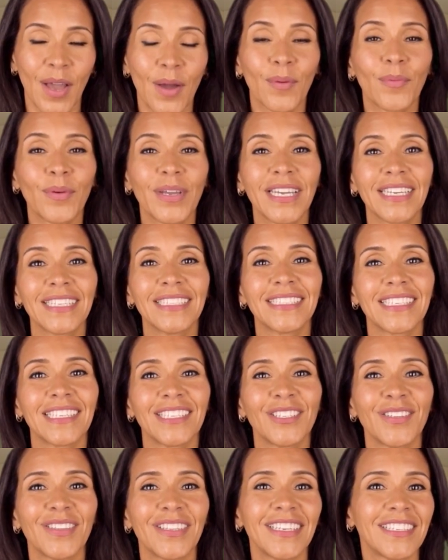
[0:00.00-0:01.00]
We
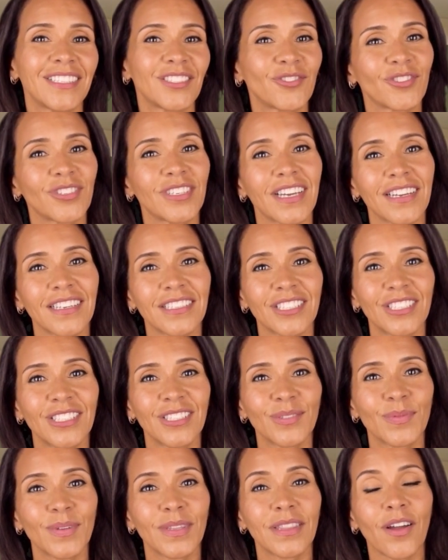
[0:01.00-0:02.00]
continue the
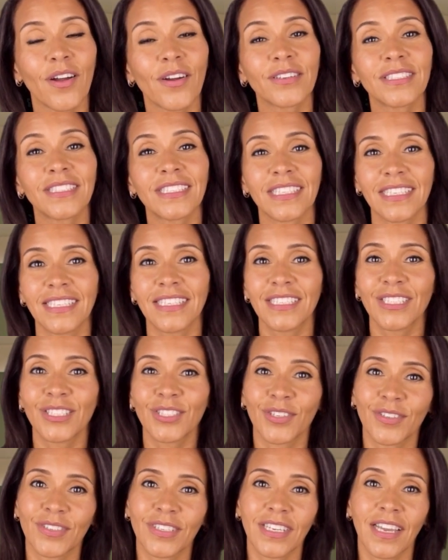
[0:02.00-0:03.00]
introductions with our city
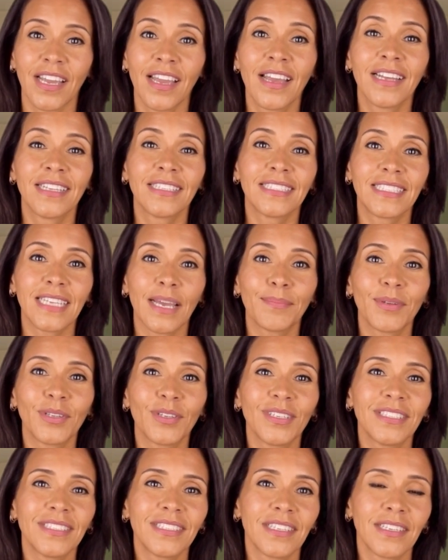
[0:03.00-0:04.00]
attorney,
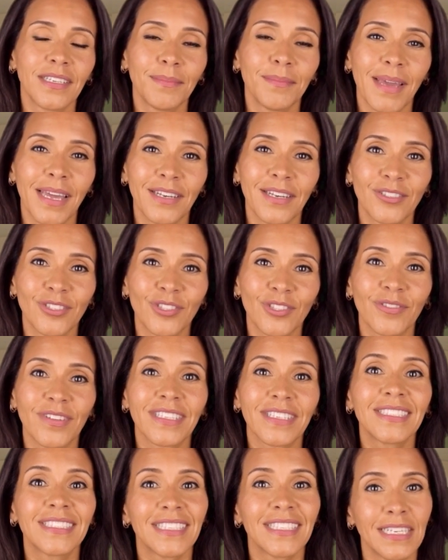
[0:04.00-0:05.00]
deputy city manager,
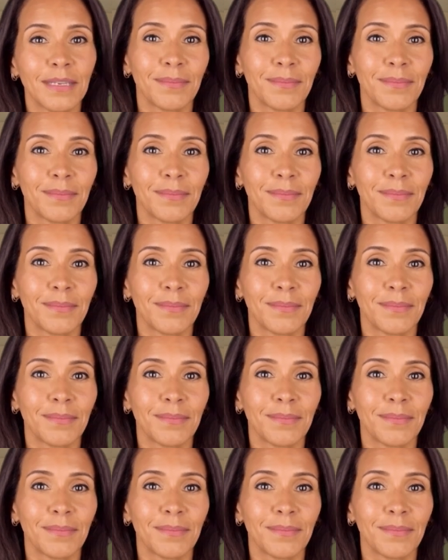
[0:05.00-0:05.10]
and city